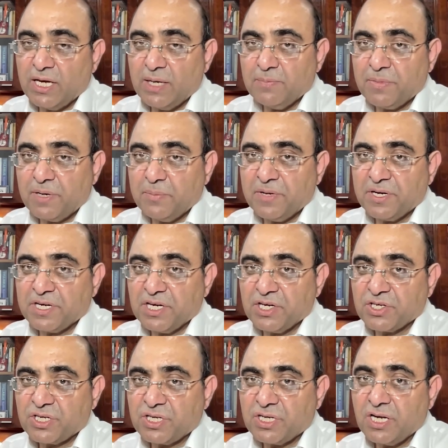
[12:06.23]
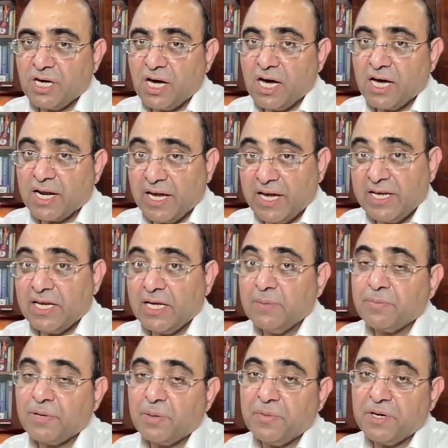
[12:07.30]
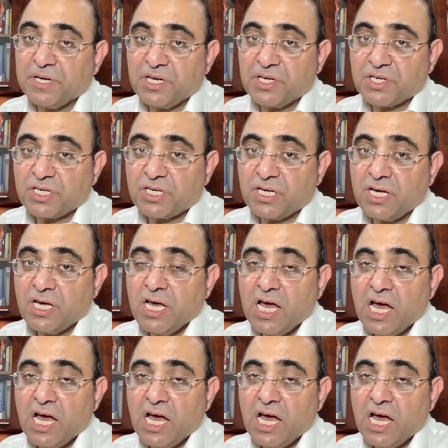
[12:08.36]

implementation or in implementation